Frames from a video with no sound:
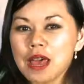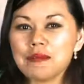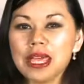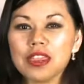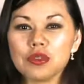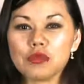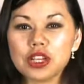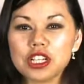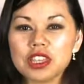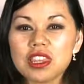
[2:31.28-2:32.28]
making the
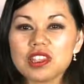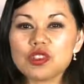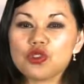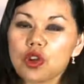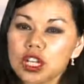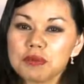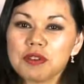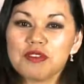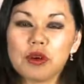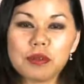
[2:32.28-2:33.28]
region the strongest
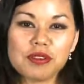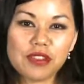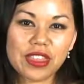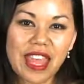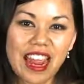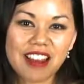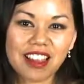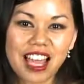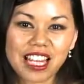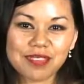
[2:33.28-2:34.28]
performer for the
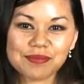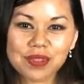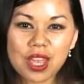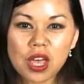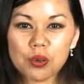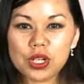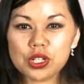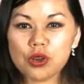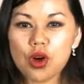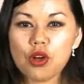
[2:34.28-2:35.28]
airline, which
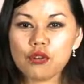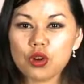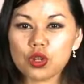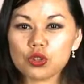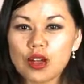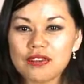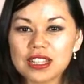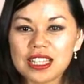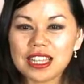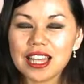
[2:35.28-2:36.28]
saw overall traffic
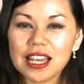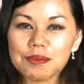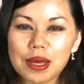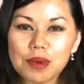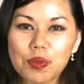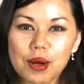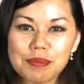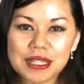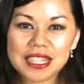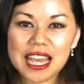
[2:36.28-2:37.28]
decline by
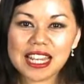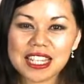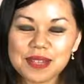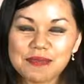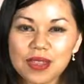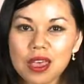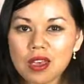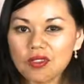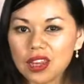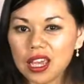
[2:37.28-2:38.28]
1%.
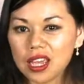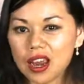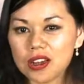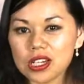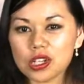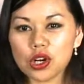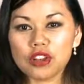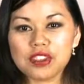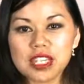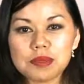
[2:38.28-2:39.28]
Finnair carried a total of
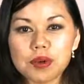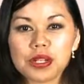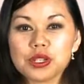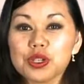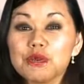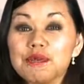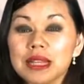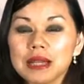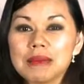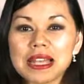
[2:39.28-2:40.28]
6.2
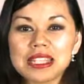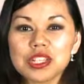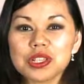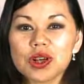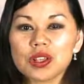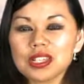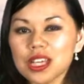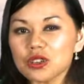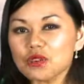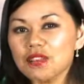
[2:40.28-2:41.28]
million passengers on
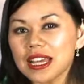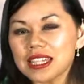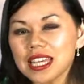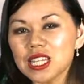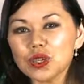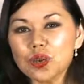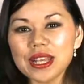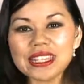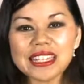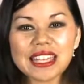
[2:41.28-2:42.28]
scheduled flights in
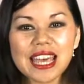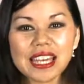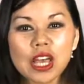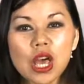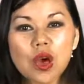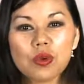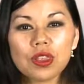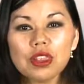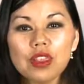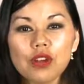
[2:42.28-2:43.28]
2010, with
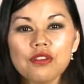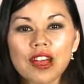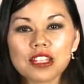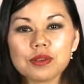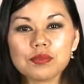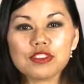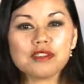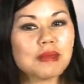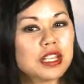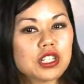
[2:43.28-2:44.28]
load factor improving
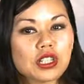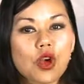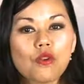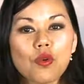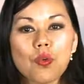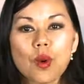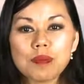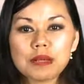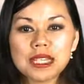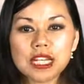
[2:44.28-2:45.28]
by just over 1
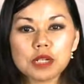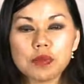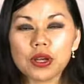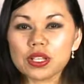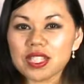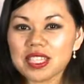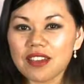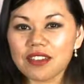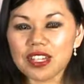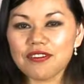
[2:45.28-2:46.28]
percentage point to
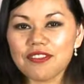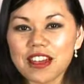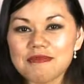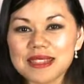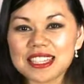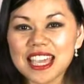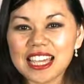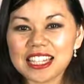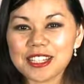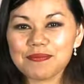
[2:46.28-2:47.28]

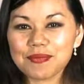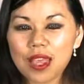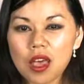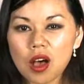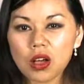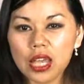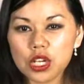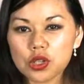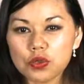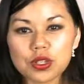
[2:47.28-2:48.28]
75%. On
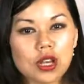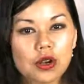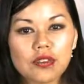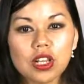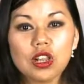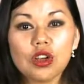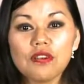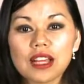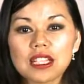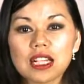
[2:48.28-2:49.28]
Asian routes, however, load
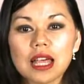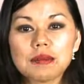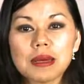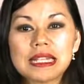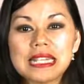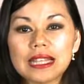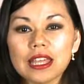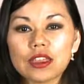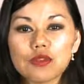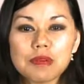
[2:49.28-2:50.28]
factor climbed by nearly
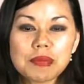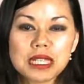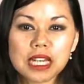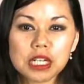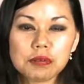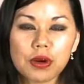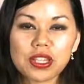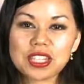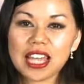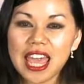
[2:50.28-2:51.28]
3 percentage points
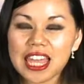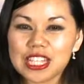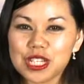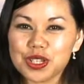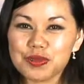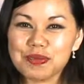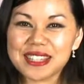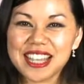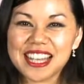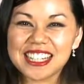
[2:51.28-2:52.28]
to
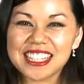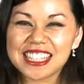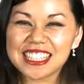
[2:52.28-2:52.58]
82%.